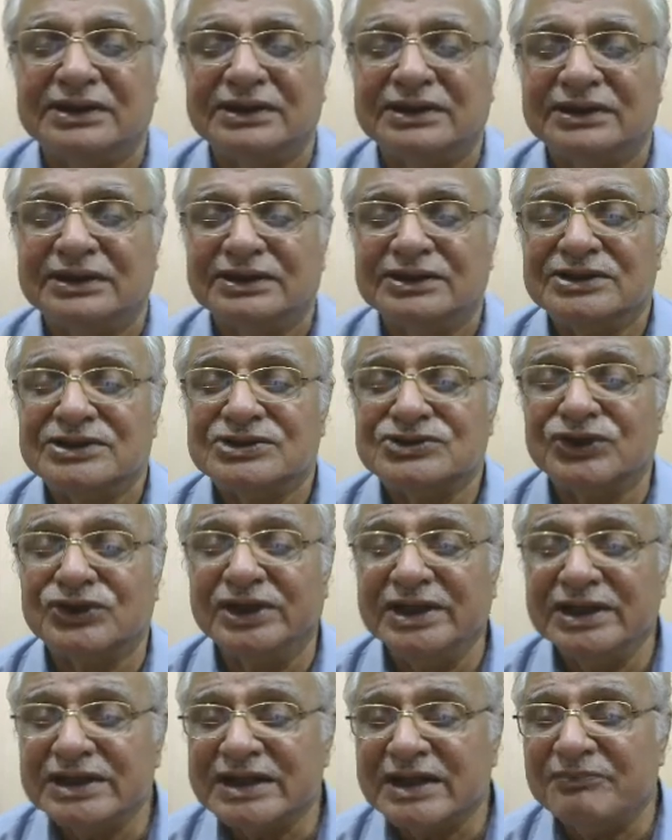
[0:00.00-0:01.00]
So
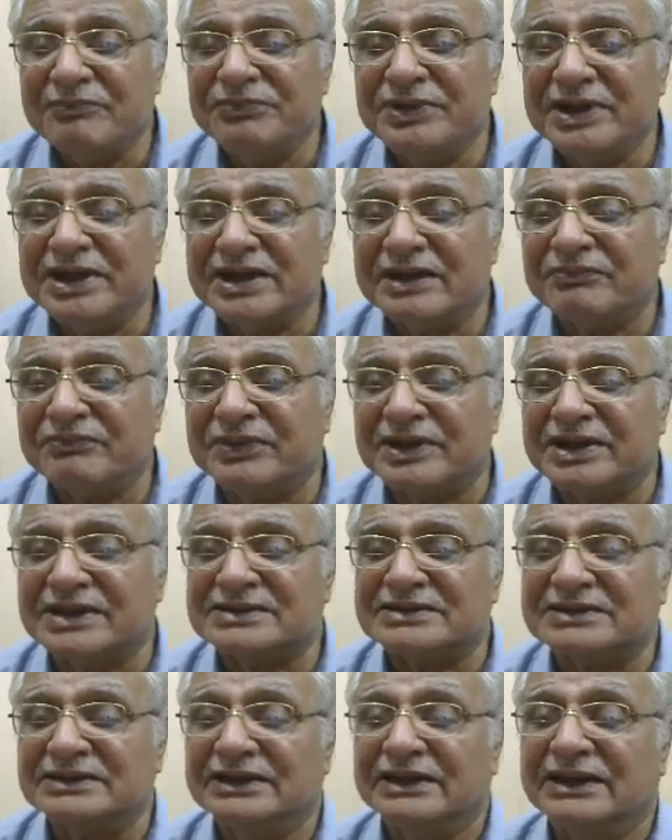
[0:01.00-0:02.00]
incomplete repairs.
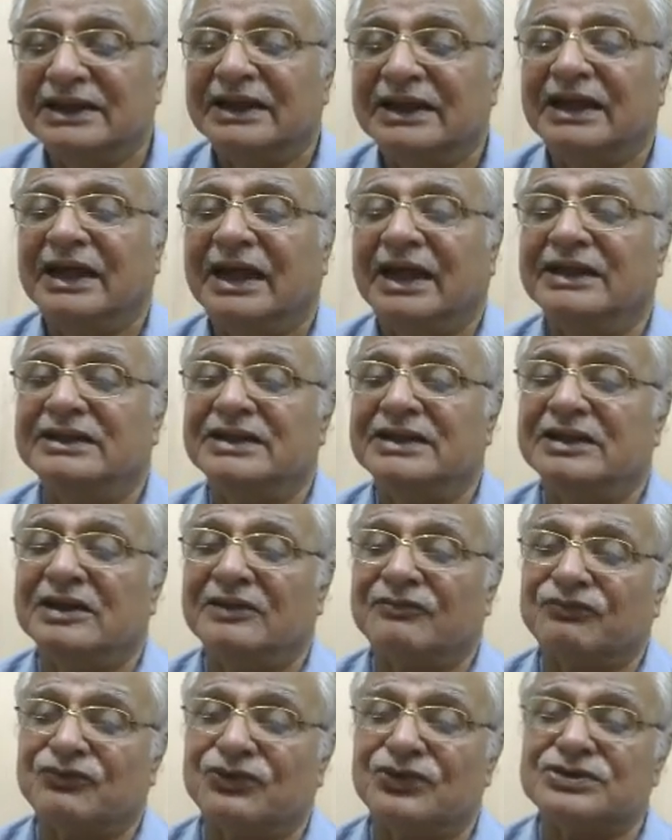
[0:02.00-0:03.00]
And then of
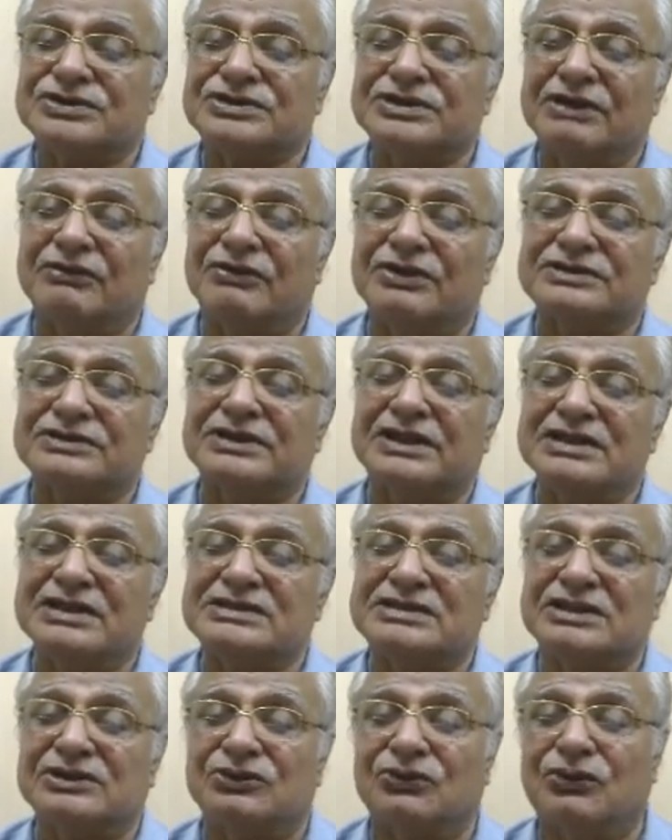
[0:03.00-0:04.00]
course there was the reason
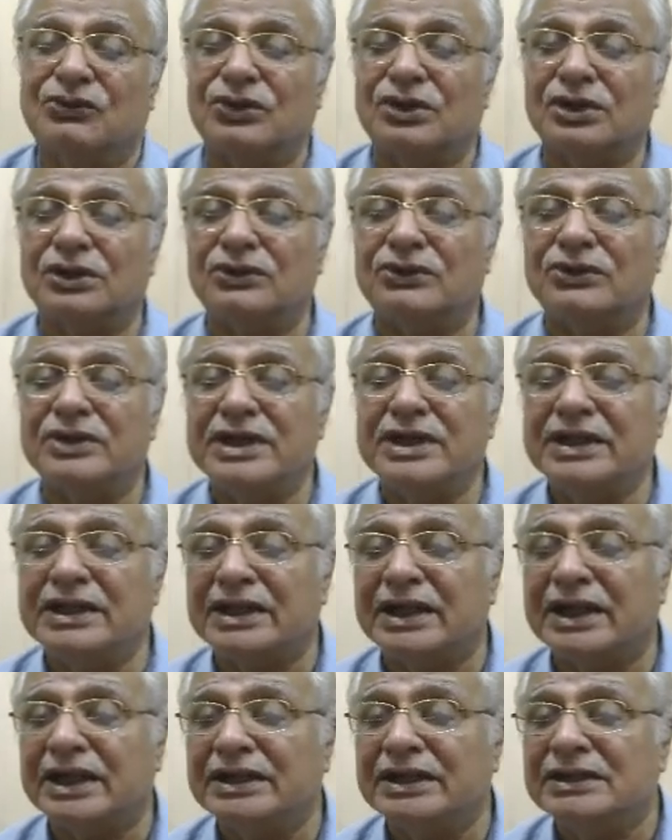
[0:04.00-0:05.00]
overloading
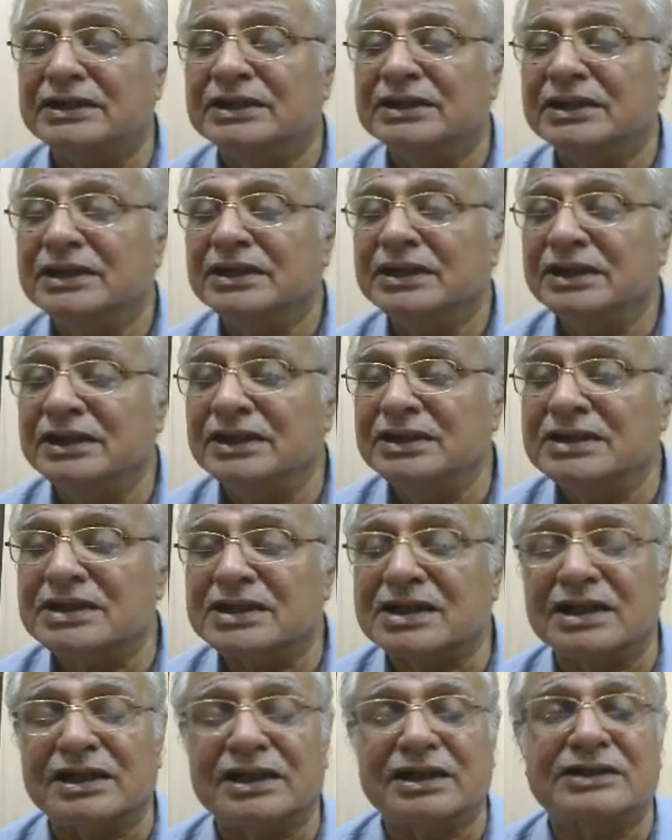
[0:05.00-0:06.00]
and
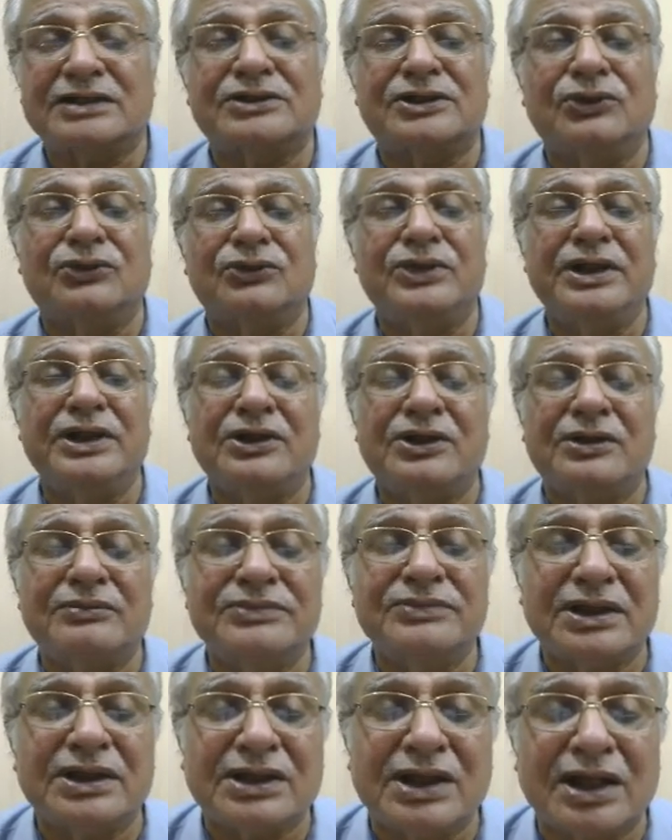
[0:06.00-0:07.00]
incorrect loading of the
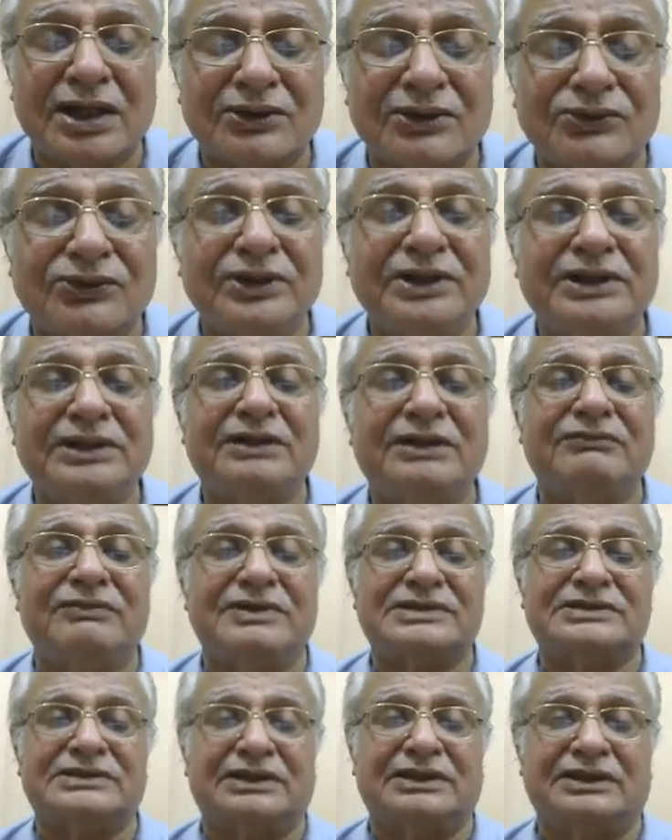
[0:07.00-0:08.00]
cargo in the
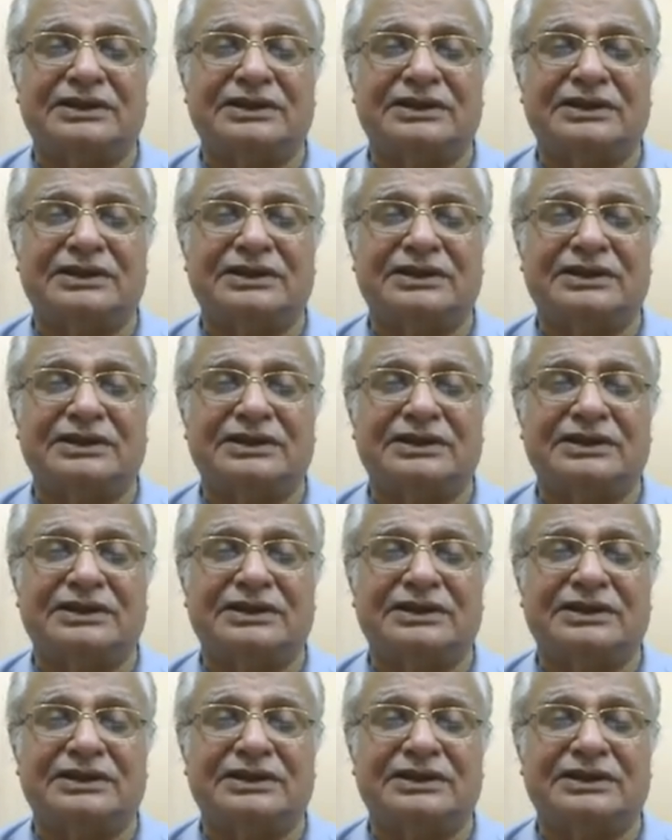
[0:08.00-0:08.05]
vessel.